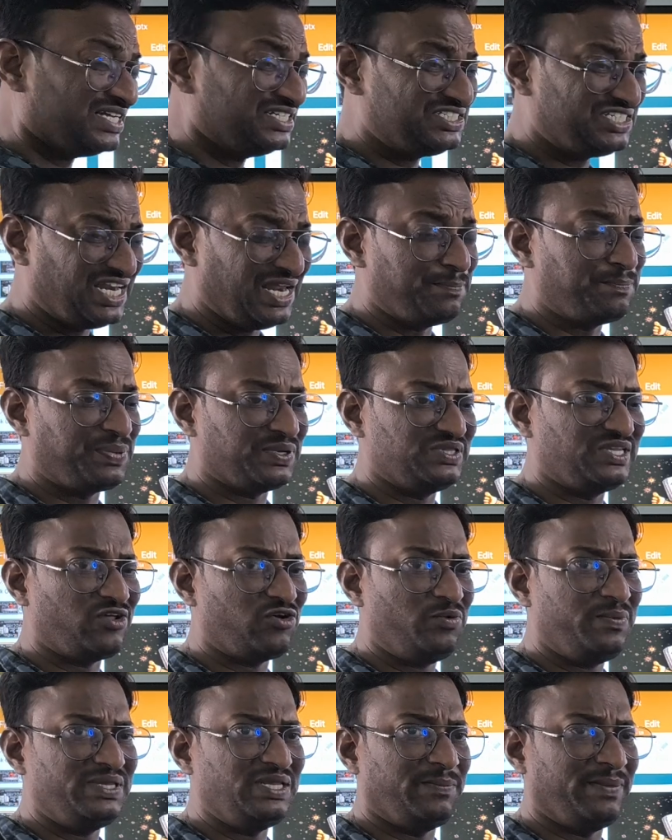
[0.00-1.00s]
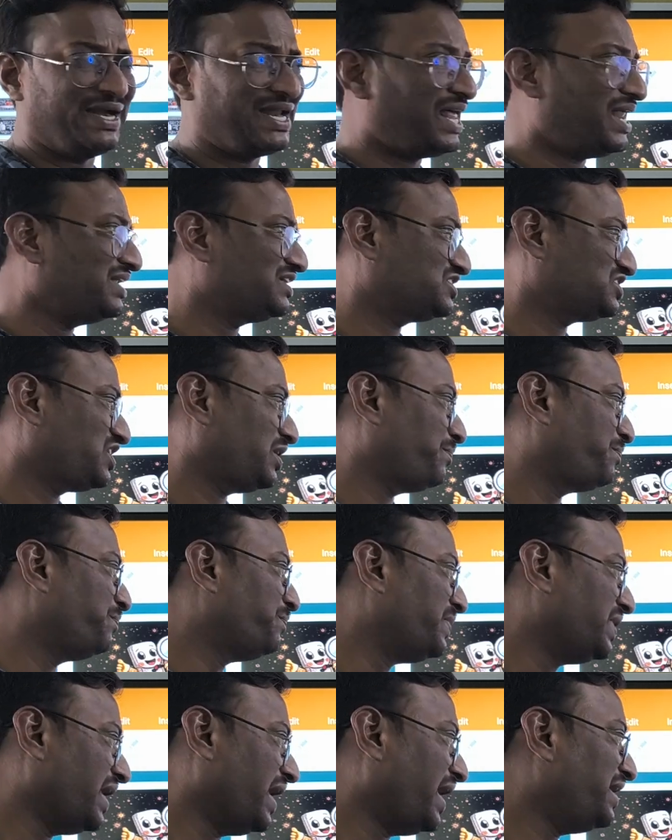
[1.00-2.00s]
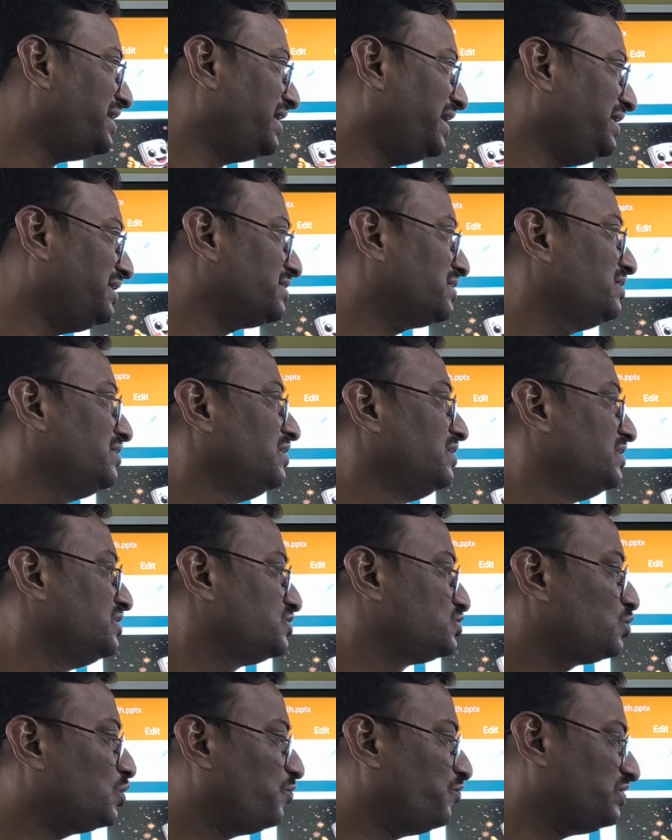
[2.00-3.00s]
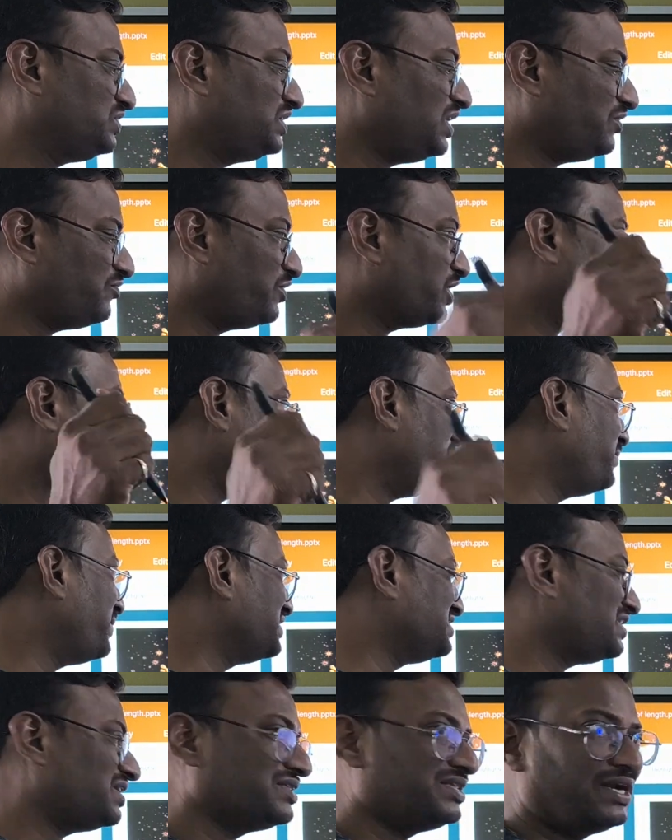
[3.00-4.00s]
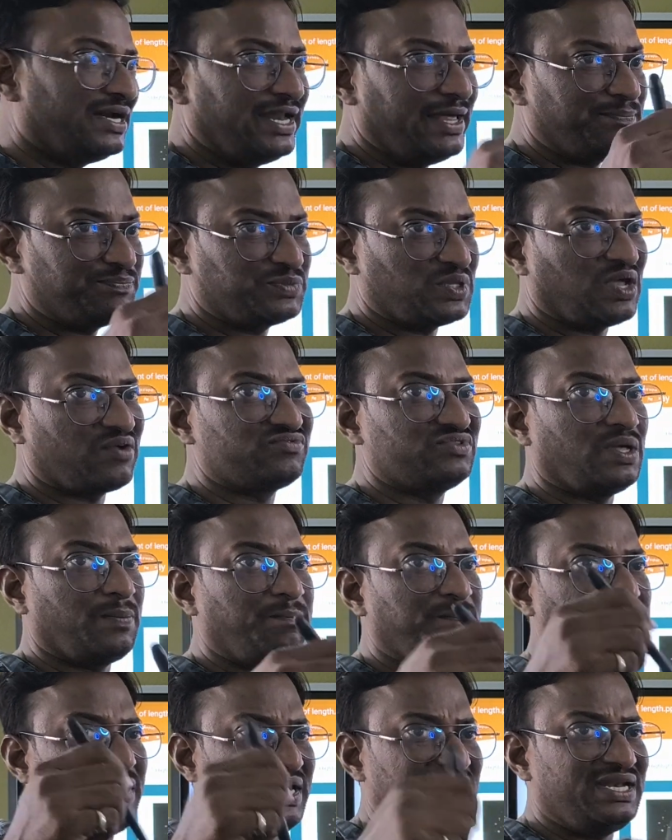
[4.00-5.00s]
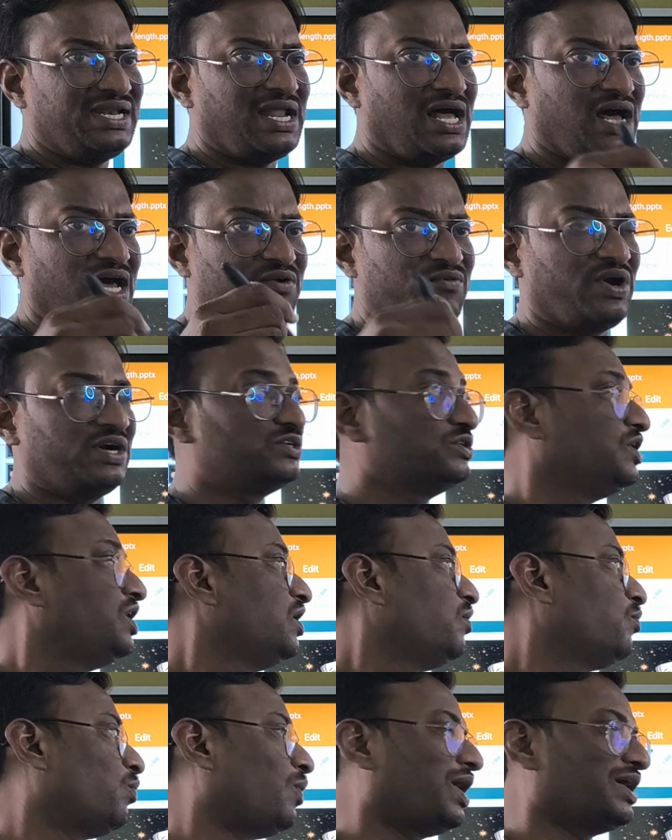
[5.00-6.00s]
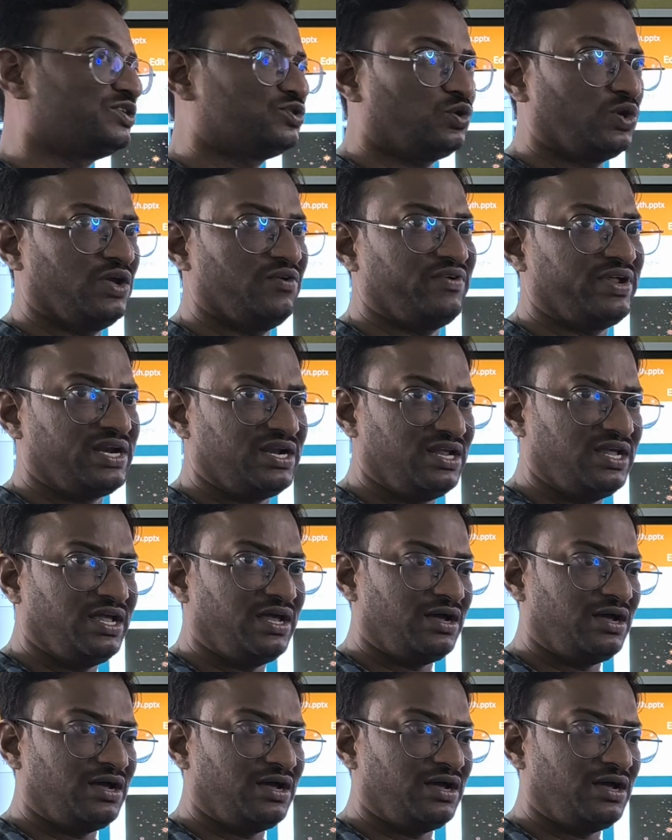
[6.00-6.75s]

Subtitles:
strip. There will be the metallic strip behind it. So with that we can measure the depth of the pen or whatsoever.